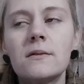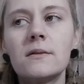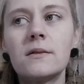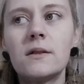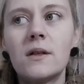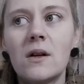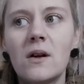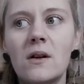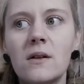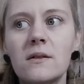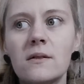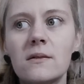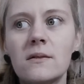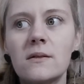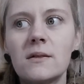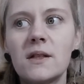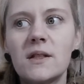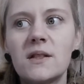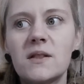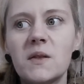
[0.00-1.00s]
yarn.
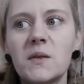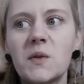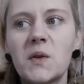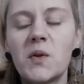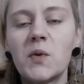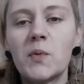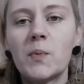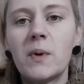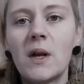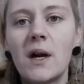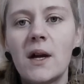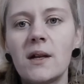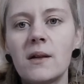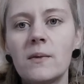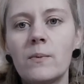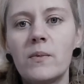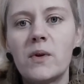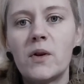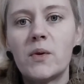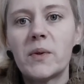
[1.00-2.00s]
It's a 2-ply,
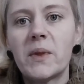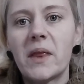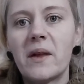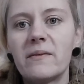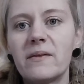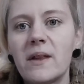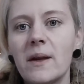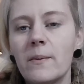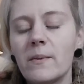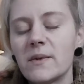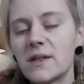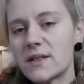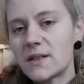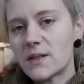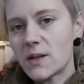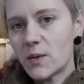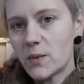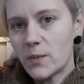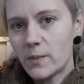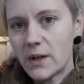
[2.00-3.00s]
both of them is
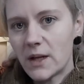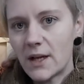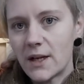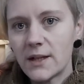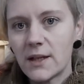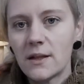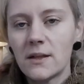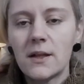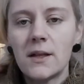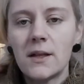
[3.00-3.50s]
2-ply,